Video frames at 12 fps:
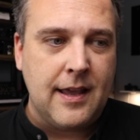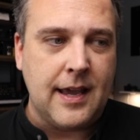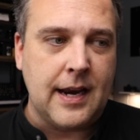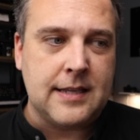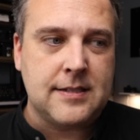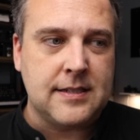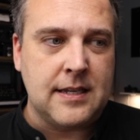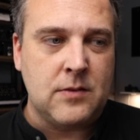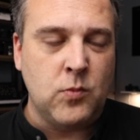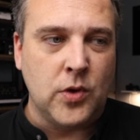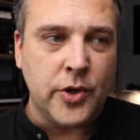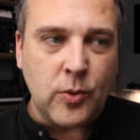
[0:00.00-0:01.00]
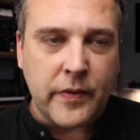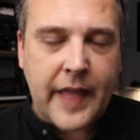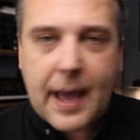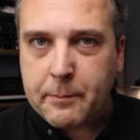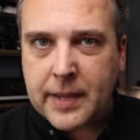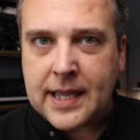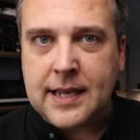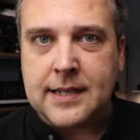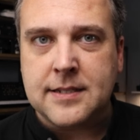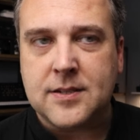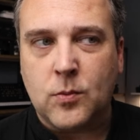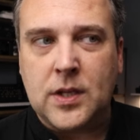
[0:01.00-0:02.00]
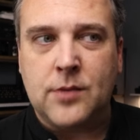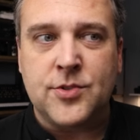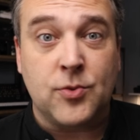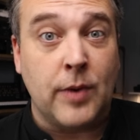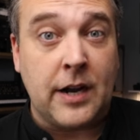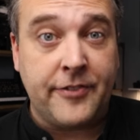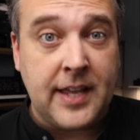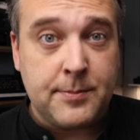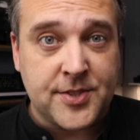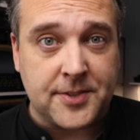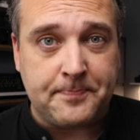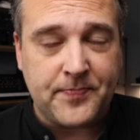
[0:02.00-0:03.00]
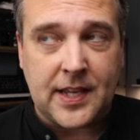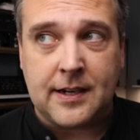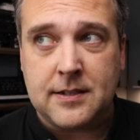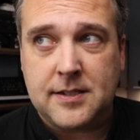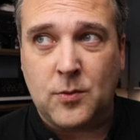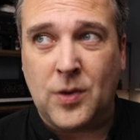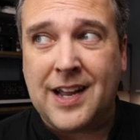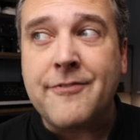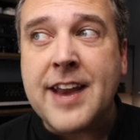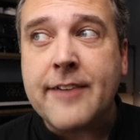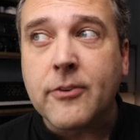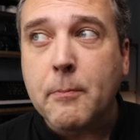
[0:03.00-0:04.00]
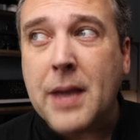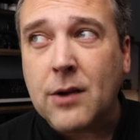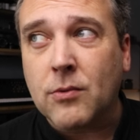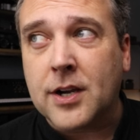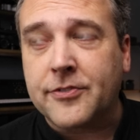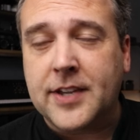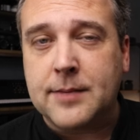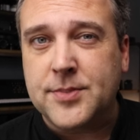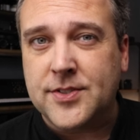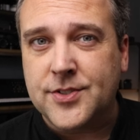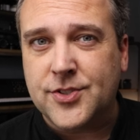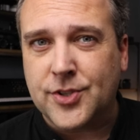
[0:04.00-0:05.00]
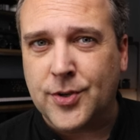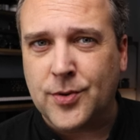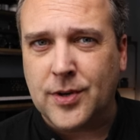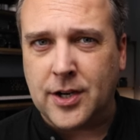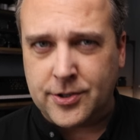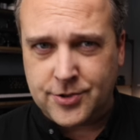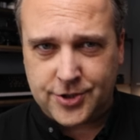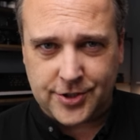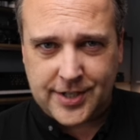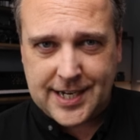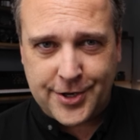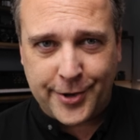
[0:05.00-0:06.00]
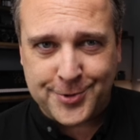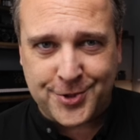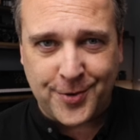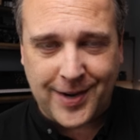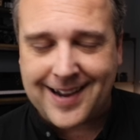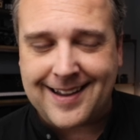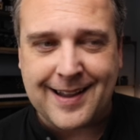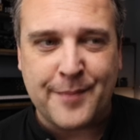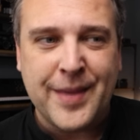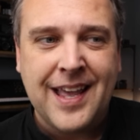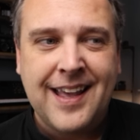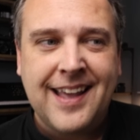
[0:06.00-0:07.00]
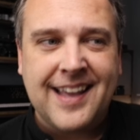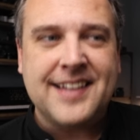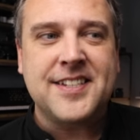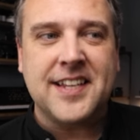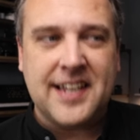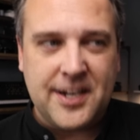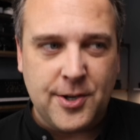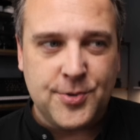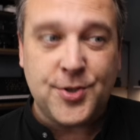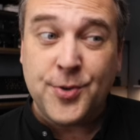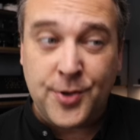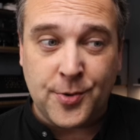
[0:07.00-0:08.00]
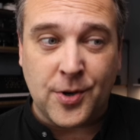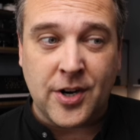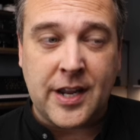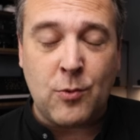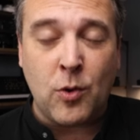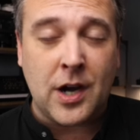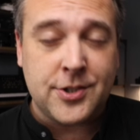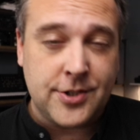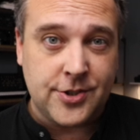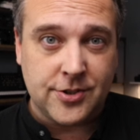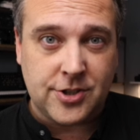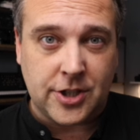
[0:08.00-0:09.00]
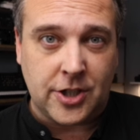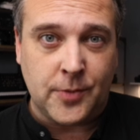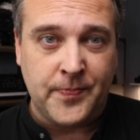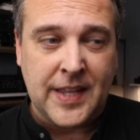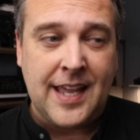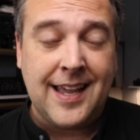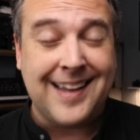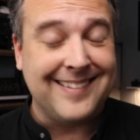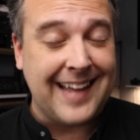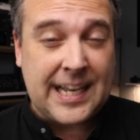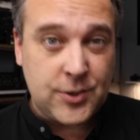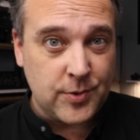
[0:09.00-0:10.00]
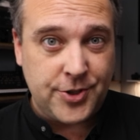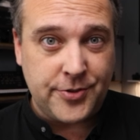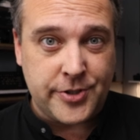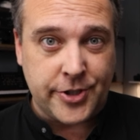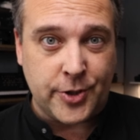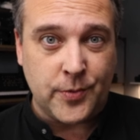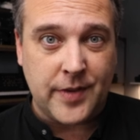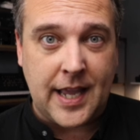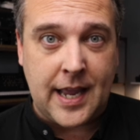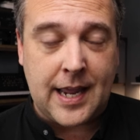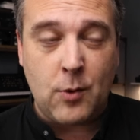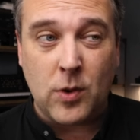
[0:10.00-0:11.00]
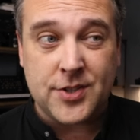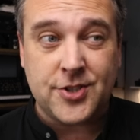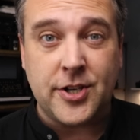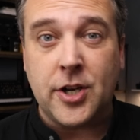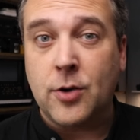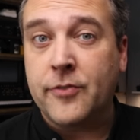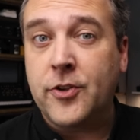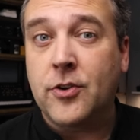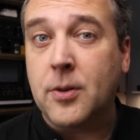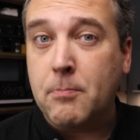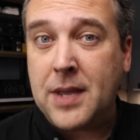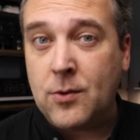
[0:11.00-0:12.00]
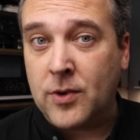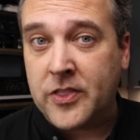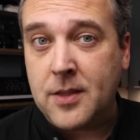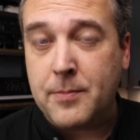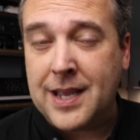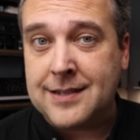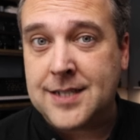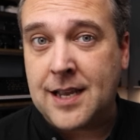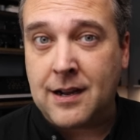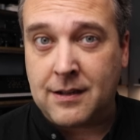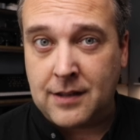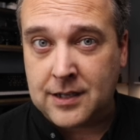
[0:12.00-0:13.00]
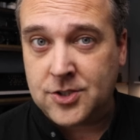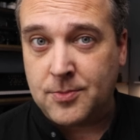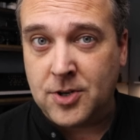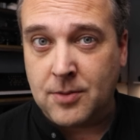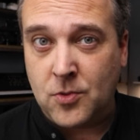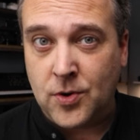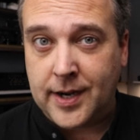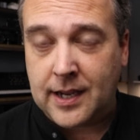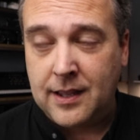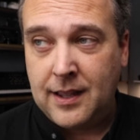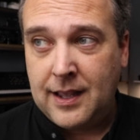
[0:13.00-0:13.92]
And I said, Well, who would that be? And he said, Well, it was Ralph Gibson. And I said, Well, I've never met Ralph Gibson, so are you sure he knows who I am? He said, He knows who you are. He watches your show, he likes what you do, and he wants to know if you can meet with him at 10 o'clock tomorrow morning.